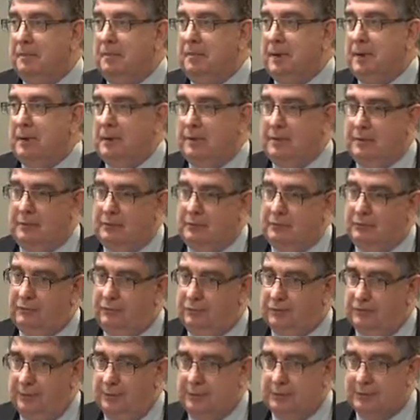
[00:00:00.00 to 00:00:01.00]
but
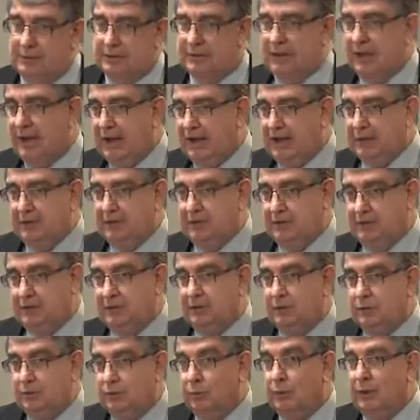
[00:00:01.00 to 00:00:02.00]
for a start, it's
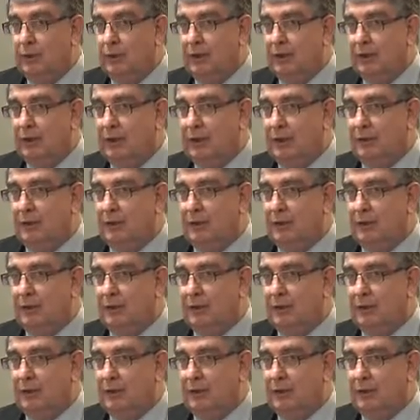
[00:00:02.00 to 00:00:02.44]
just working